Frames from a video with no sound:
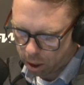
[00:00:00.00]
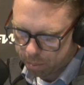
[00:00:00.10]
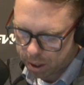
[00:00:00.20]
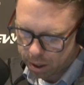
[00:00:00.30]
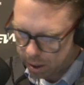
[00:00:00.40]
how
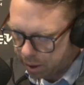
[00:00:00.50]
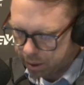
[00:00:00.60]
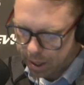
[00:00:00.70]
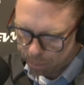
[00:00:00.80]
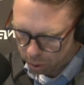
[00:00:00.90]
many oh.
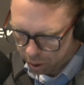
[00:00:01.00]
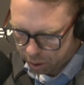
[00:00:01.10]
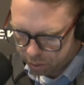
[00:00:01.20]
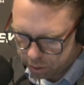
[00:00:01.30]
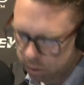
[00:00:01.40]

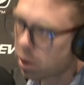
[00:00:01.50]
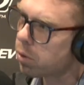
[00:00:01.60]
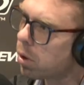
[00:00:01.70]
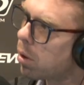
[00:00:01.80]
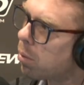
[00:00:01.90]
neighborhoods is,
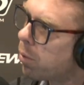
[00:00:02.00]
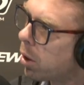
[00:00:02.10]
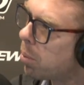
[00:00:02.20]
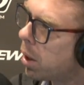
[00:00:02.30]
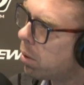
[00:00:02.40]
is it a fair
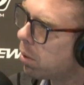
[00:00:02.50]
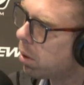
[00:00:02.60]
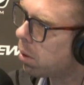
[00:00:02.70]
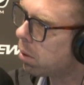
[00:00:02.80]
amount yeah